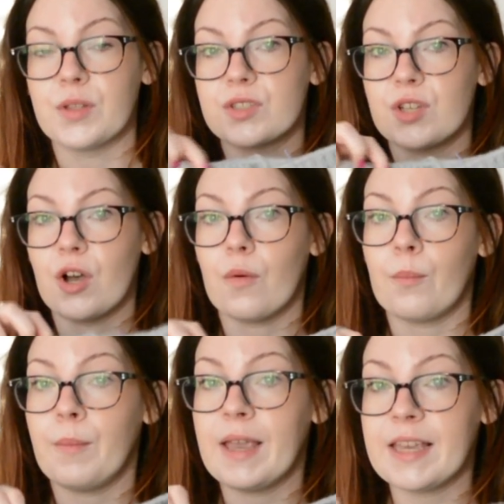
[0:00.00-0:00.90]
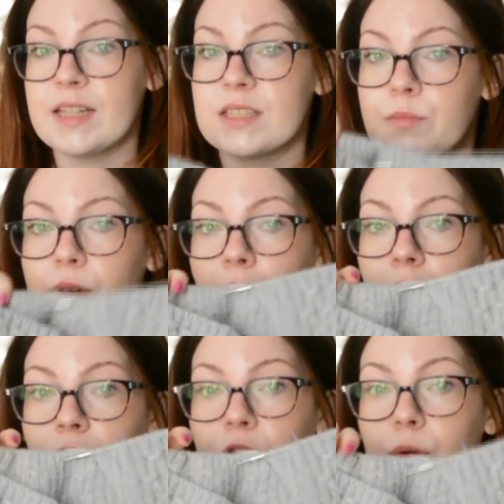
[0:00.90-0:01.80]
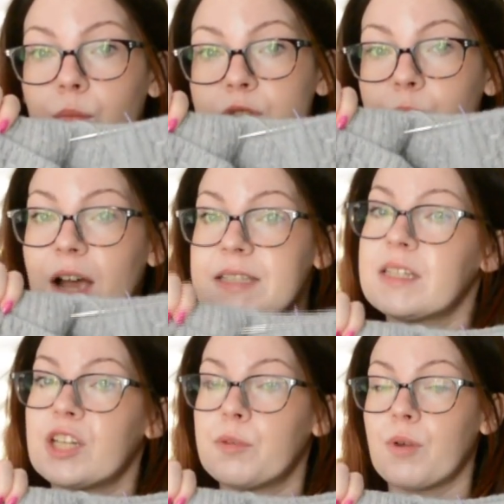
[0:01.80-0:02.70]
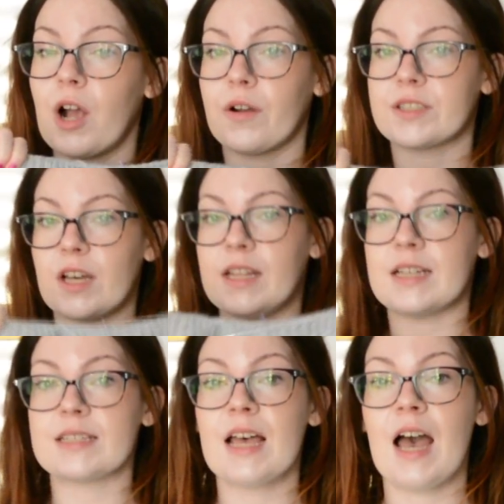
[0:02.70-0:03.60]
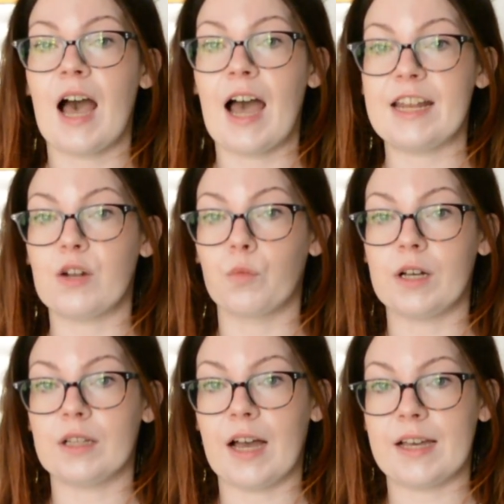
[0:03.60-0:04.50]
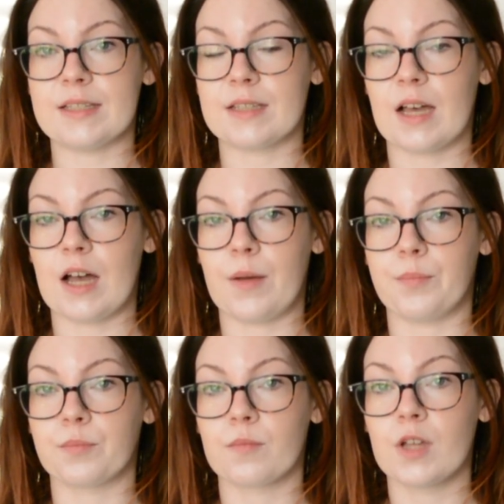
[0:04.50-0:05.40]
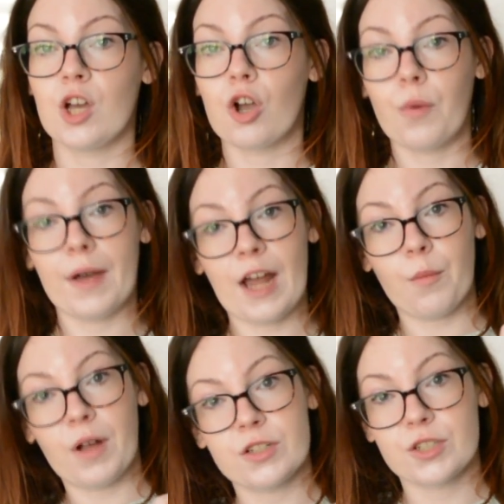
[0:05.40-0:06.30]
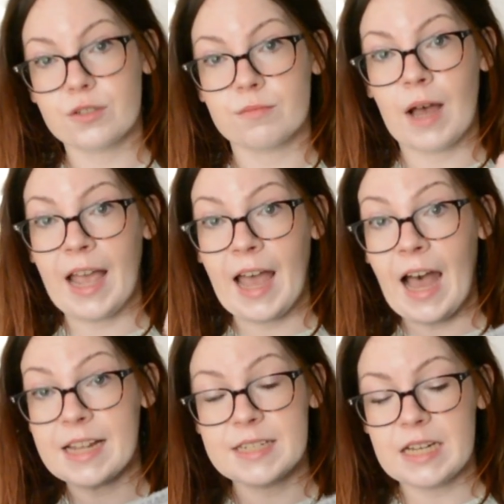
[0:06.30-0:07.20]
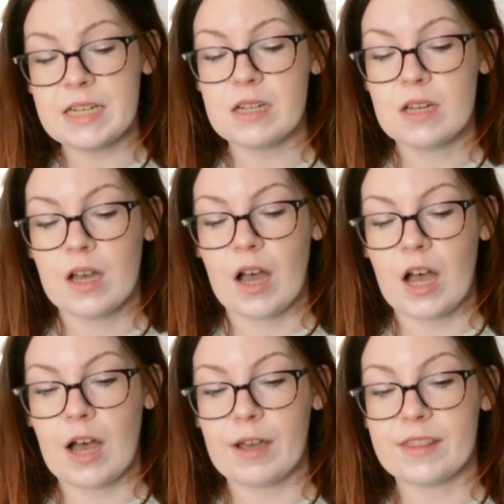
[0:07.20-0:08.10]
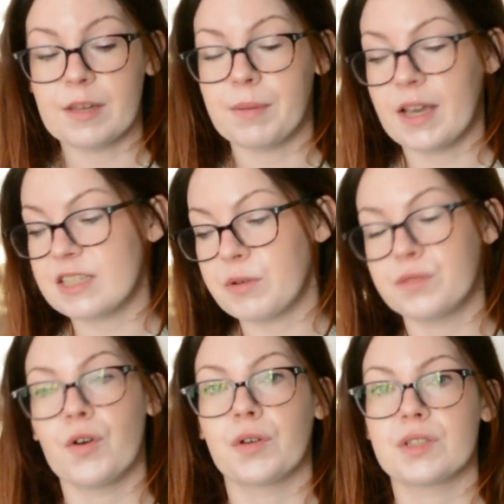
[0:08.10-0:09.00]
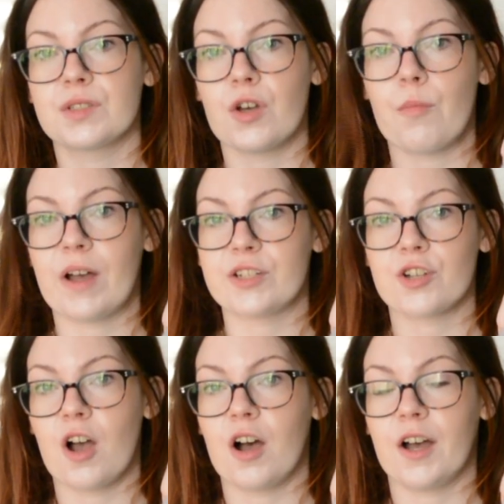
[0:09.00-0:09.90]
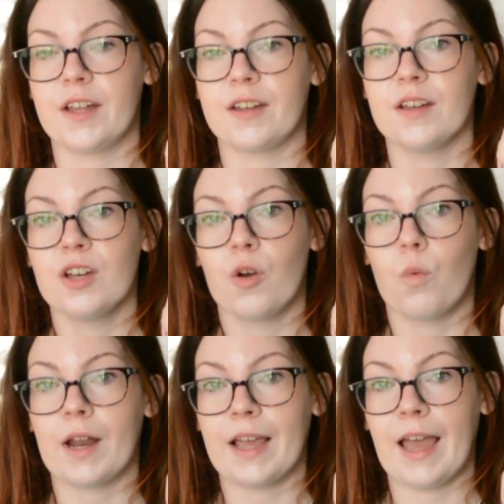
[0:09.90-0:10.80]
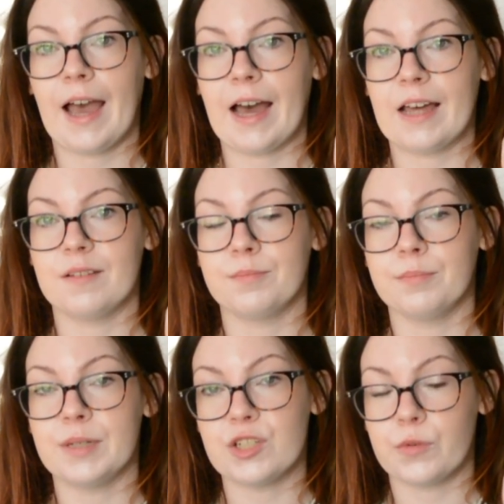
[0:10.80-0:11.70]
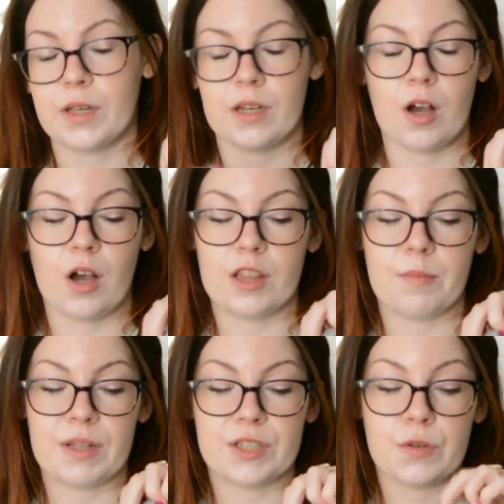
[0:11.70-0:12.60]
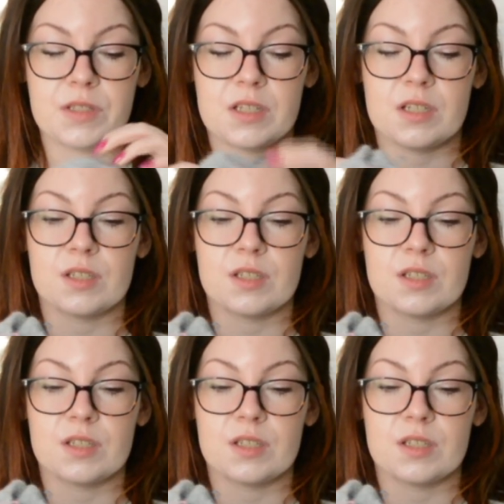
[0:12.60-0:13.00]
So making some surprisingly good progress on this. I didn't realize quite how much I had done. I think because I was focused so much on what I had been doing on the Minto tee.